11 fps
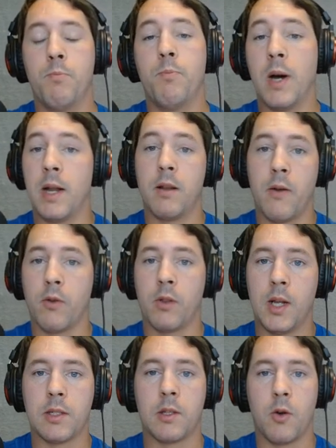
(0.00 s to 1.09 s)
But
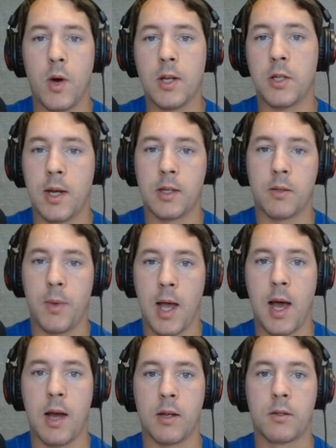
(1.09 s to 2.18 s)
nevertheless, the question has to be
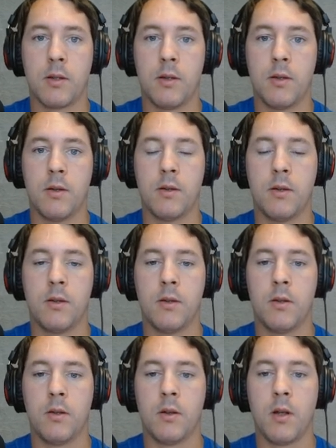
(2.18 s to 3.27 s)
asked:
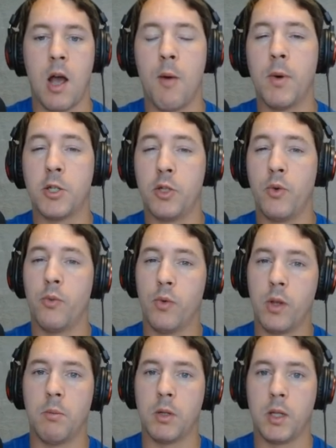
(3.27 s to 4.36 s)
how much do we
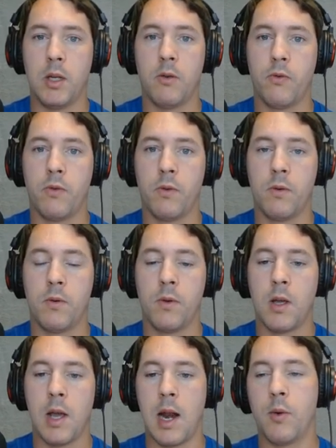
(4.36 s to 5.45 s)
really believe?
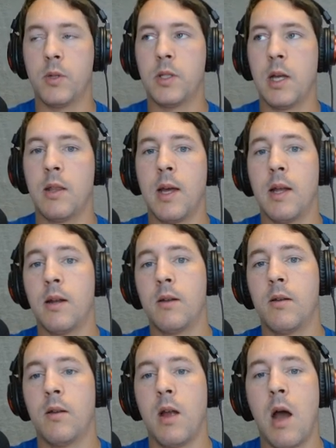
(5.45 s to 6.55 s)
And I would say that
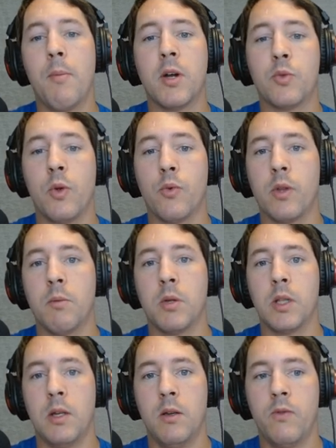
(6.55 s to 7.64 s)
how much we really
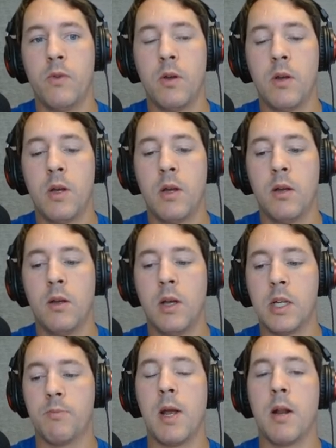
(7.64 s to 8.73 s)
believe
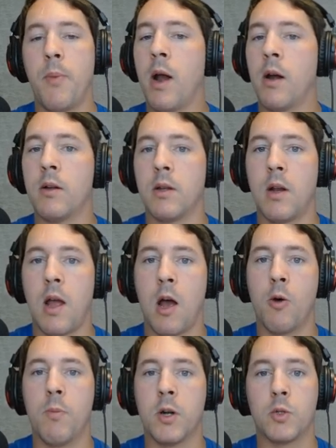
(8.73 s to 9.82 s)
is made apparent in
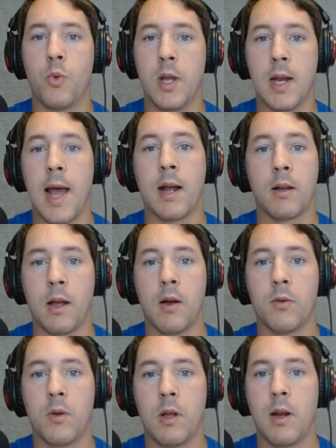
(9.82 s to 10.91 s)
how much we enact
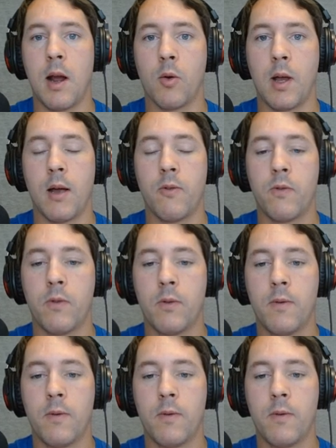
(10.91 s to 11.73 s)
out in our life.